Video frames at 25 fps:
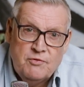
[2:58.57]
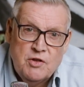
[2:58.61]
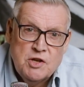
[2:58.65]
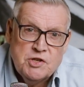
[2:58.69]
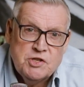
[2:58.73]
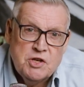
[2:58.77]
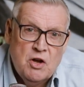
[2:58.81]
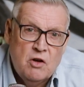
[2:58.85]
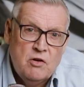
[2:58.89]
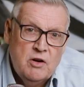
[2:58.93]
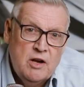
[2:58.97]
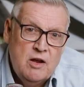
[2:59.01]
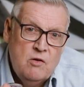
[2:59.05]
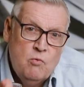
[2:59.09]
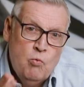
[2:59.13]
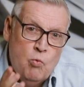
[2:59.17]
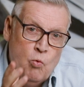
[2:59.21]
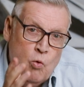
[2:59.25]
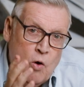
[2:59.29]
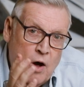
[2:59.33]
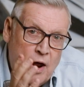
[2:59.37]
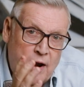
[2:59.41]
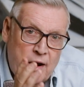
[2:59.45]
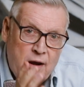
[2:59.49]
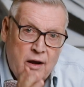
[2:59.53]
There's only
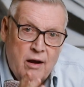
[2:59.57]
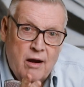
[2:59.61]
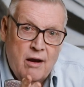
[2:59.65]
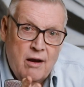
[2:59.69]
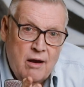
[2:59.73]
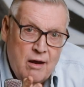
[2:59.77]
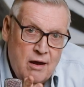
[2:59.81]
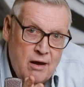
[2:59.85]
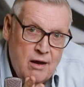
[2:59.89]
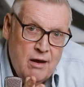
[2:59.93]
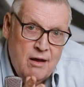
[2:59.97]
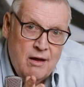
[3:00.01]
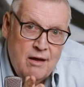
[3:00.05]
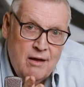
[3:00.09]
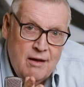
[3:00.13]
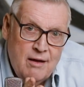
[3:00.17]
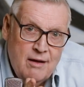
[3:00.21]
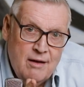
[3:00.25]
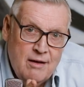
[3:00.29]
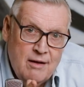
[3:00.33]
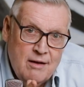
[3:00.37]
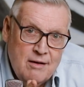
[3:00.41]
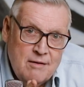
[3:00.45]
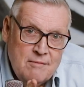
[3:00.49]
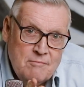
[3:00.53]
one
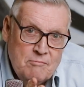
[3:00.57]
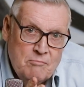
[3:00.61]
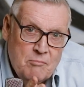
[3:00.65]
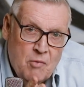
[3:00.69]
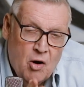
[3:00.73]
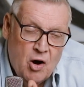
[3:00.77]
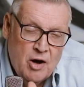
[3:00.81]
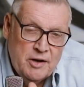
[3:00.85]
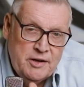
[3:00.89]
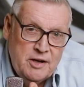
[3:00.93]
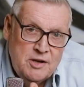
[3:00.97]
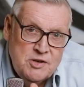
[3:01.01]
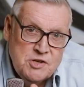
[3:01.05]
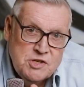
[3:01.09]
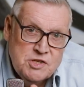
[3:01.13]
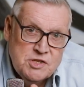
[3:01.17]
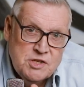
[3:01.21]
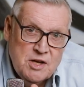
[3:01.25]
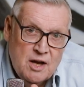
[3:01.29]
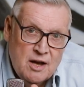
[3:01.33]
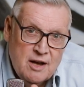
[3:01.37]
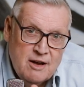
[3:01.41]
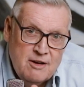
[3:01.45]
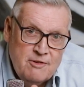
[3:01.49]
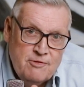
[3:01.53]
mighty to
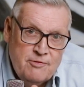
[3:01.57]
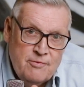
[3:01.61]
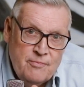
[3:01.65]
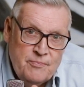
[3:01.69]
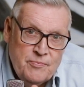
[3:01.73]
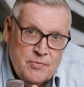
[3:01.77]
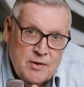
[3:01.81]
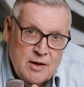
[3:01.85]
save.